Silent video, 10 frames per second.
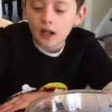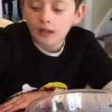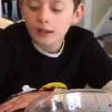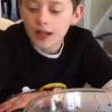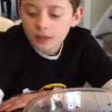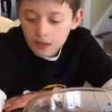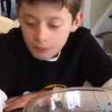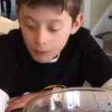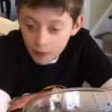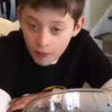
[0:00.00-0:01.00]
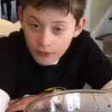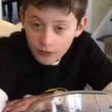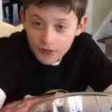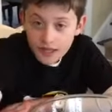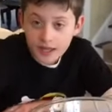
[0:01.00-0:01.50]
Let's put
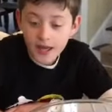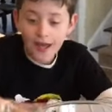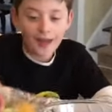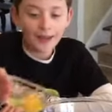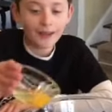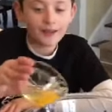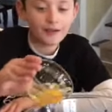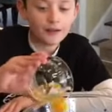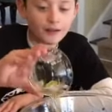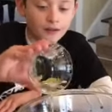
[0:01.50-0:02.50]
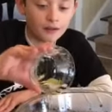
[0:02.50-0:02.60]
the egg in.